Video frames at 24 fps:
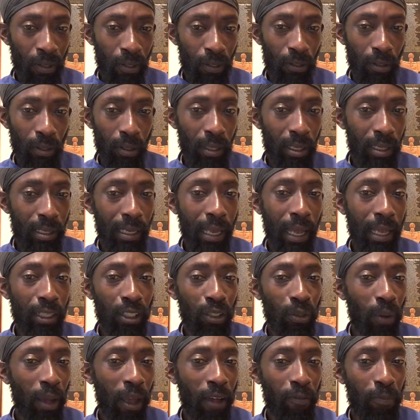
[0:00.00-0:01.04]
So this
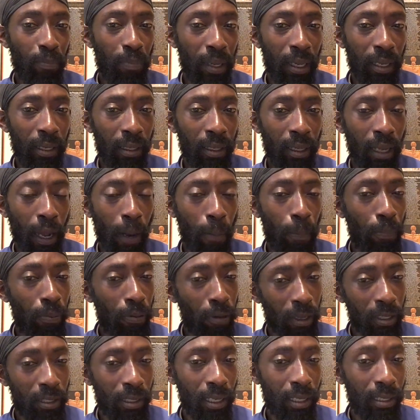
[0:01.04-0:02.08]
had to have been a
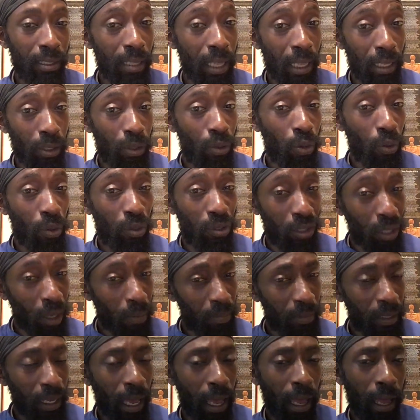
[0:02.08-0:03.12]
process that took
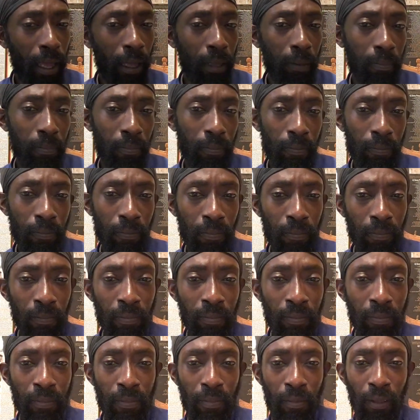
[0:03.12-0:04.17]
some time.
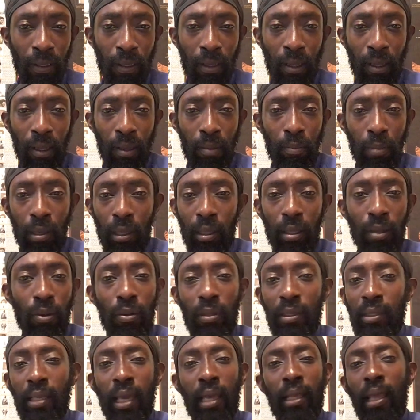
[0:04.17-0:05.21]
But
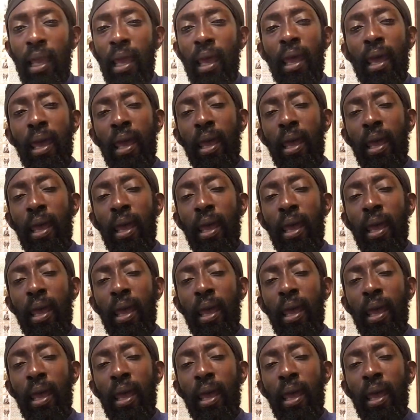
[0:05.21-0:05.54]
Luke said,